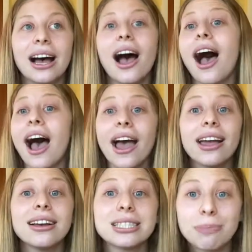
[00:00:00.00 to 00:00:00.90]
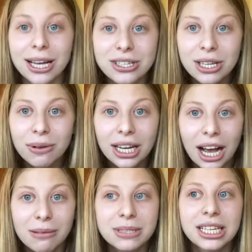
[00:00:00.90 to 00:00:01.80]
Especially when it
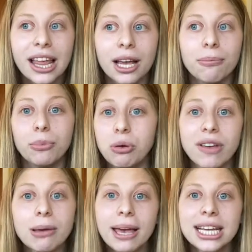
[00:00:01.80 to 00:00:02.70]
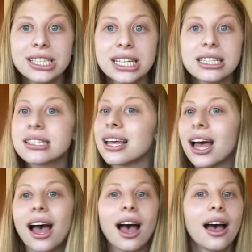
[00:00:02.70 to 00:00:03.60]
comes to like moving patients,
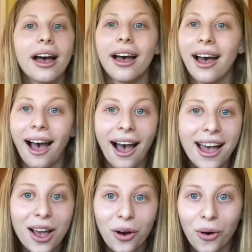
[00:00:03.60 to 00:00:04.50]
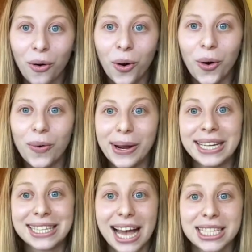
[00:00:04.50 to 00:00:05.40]
I
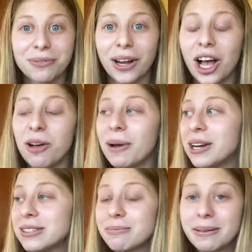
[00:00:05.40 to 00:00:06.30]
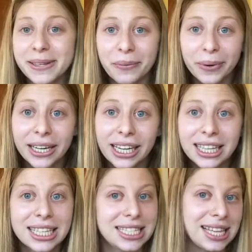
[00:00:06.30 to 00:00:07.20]
always ask for help. I know sometimes at work,
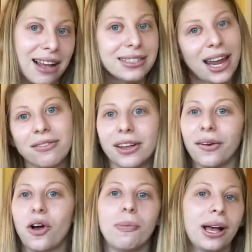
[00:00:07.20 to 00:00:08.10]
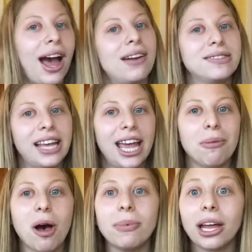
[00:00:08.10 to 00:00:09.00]
this is outside of clinical, but kind of same,
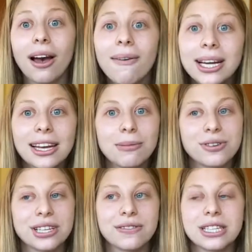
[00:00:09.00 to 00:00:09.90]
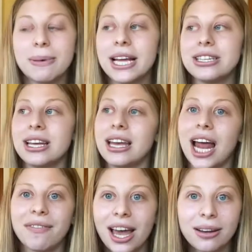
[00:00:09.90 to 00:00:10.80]
I'll be like, oh, I need help transferring this patient, and
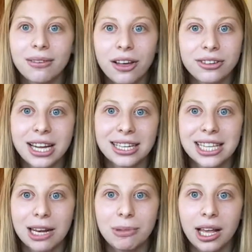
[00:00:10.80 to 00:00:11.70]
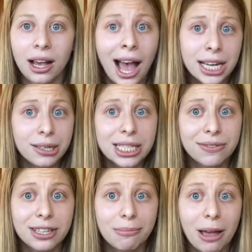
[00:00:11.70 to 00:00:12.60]
I've had other techs say to me like, I
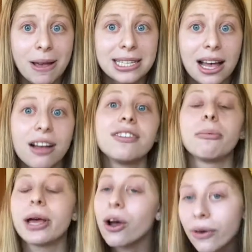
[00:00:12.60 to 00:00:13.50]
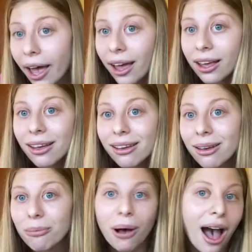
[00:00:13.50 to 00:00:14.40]
transferred them by myself, and I'm like, okay,
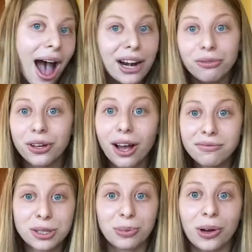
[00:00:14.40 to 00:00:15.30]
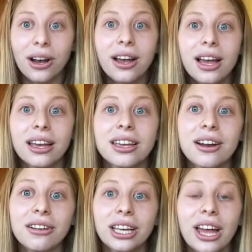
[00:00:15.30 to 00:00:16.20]
but I don't feel comfortable,
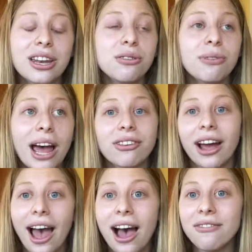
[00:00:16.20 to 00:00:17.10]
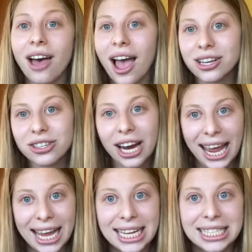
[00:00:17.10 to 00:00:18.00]
and you'd rather have that extra
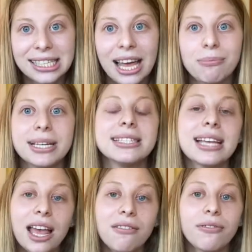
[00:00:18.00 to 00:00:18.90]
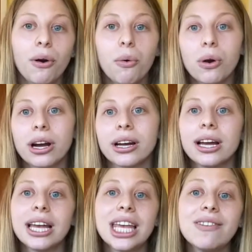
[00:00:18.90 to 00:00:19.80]
hand and be safe. Or
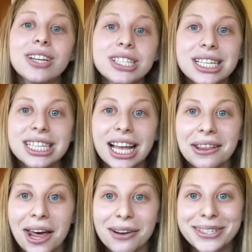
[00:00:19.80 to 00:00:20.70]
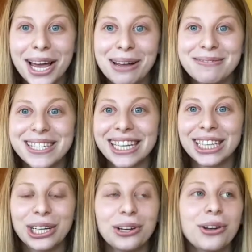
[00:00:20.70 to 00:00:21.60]
even just like a lot of times in
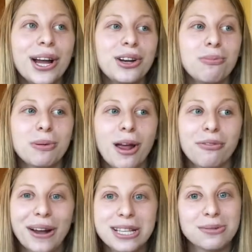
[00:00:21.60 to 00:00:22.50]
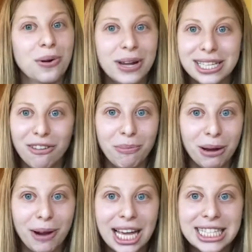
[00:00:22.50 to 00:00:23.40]
clinical, I know me and my friends would always give
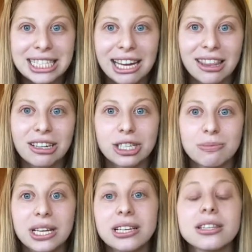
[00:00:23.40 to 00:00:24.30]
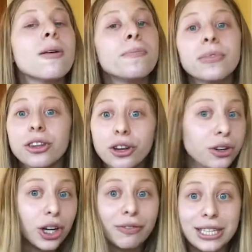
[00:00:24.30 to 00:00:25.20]
bed baths together just because you're
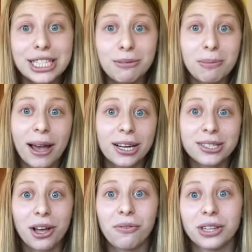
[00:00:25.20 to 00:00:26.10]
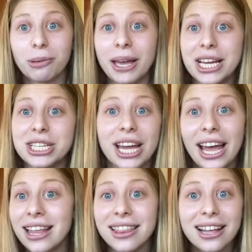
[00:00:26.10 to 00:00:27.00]
nervous to be by yourself with the patient,
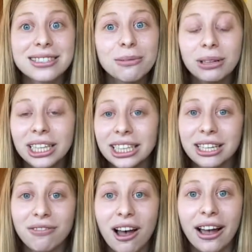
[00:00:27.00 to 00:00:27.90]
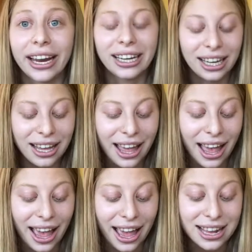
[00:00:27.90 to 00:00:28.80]
and that's completely fine.
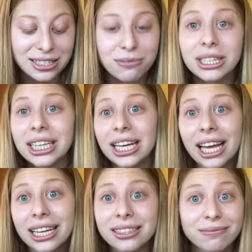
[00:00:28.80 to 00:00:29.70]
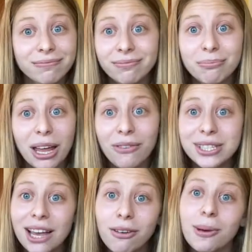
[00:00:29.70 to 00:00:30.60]
And really, it benefits
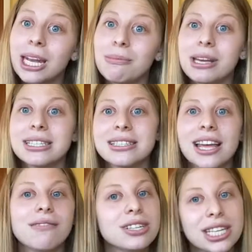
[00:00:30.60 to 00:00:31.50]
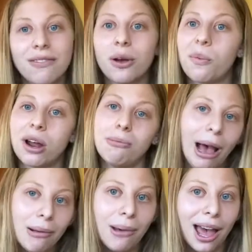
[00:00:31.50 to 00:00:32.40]
everybody, because instead of just giving 1
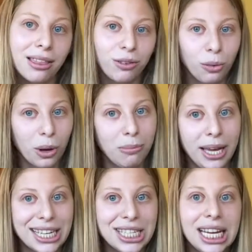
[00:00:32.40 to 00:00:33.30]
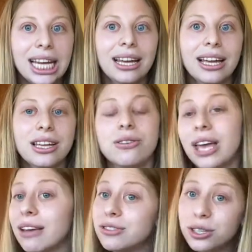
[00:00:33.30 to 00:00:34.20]
bed bath for 1 patient, you
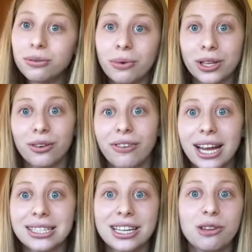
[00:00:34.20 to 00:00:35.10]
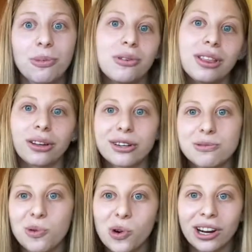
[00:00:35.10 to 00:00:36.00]
gave 2 with your friend, and you both learned
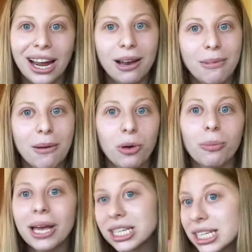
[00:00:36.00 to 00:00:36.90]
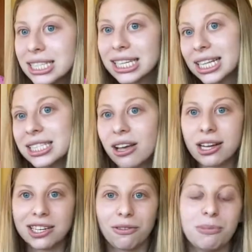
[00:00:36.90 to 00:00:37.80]
more and met more patients and saw
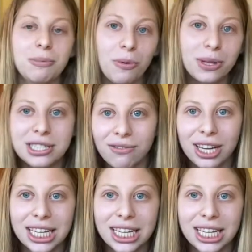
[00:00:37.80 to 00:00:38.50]
different people with different